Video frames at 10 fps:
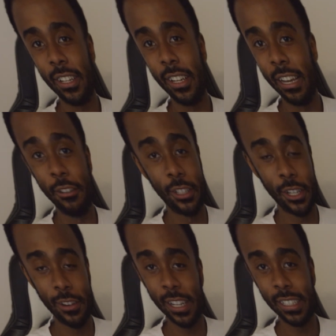there is a
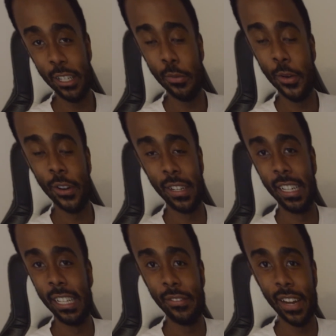correction in the
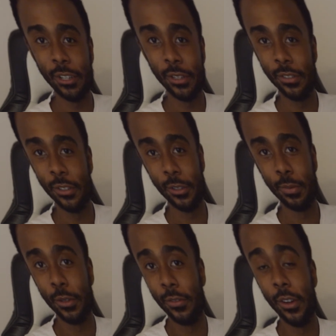market, the value of your
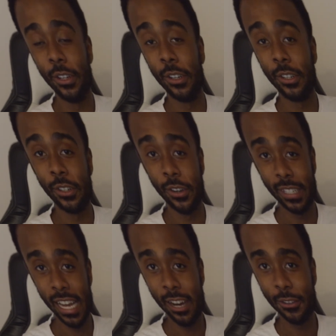portfolio can go
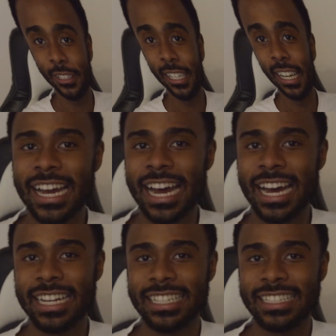down,
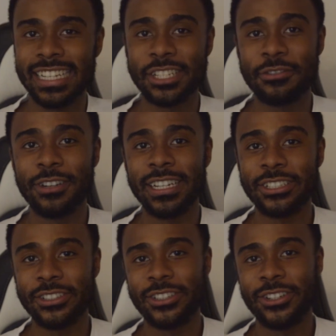and it's really
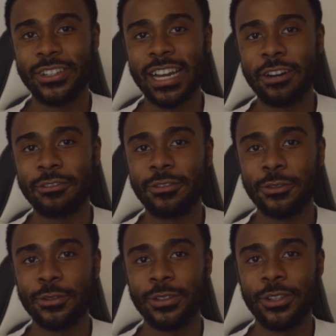just to look out
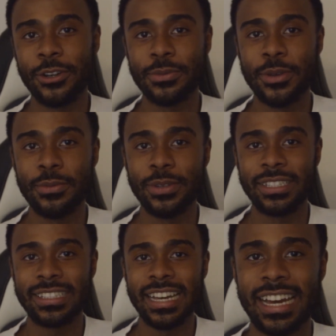for those
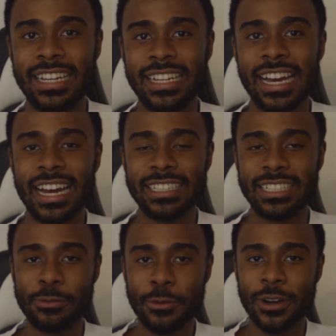moments that actually,
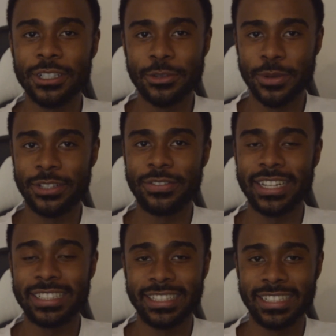what is your
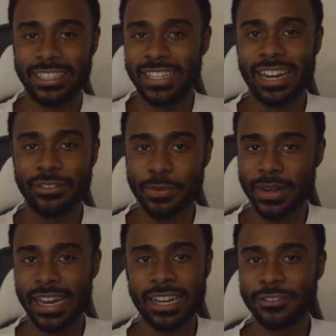motivation? Do you have a
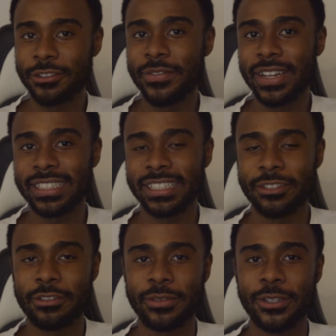plan for investing in
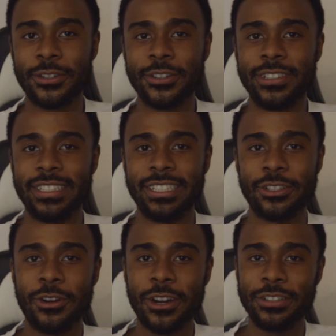cryptocurrencies,
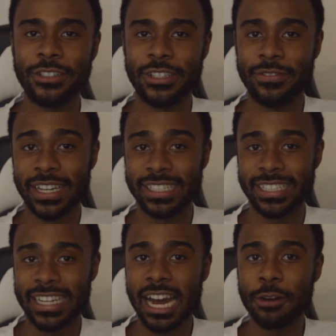or are you just investing
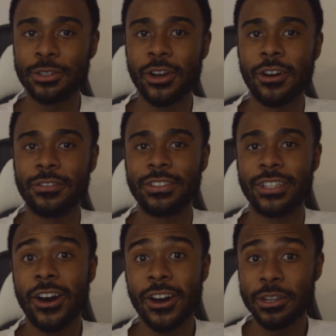out of the
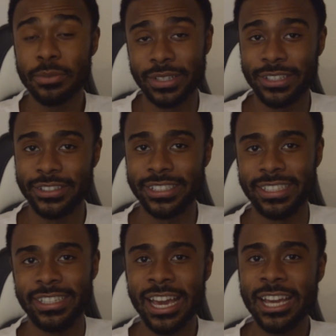hype that you see?
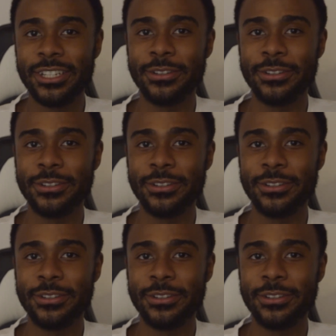Do you